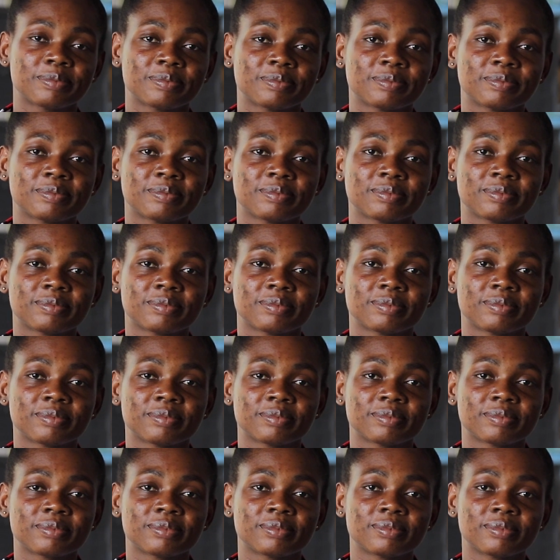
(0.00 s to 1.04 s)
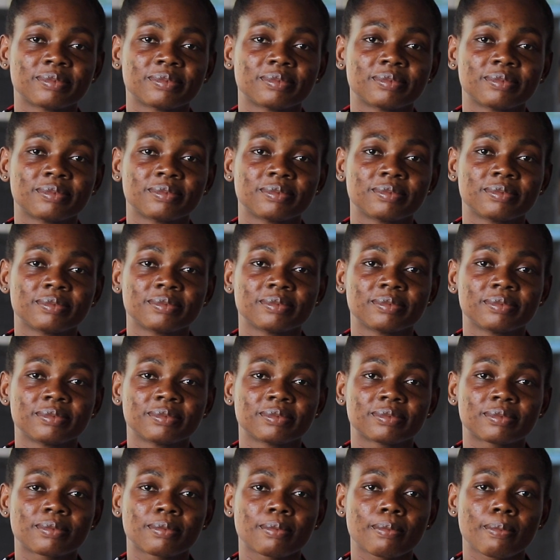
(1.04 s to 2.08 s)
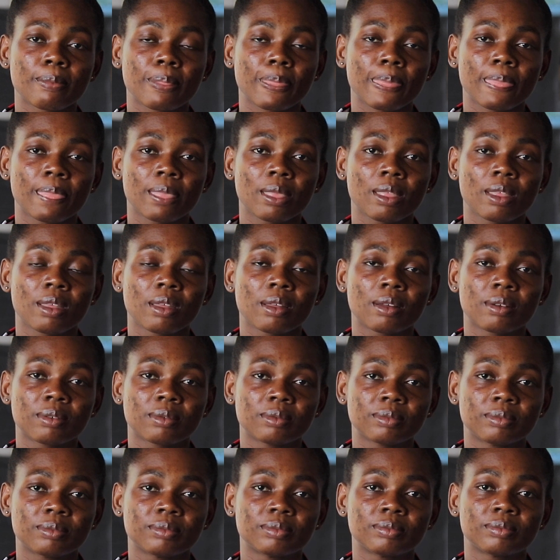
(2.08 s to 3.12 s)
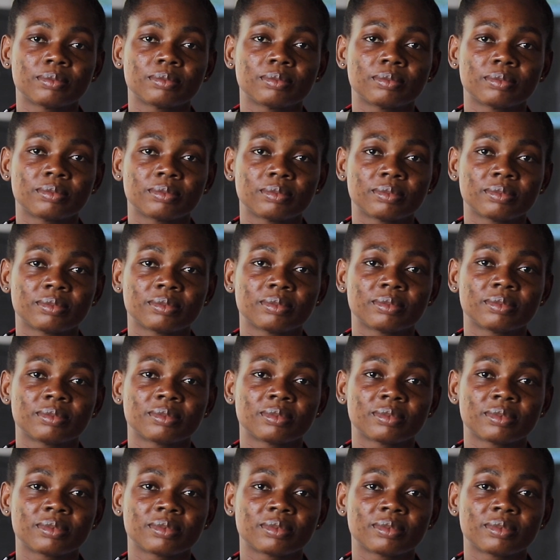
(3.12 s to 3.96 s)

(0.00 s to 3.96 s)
Nobody speaks.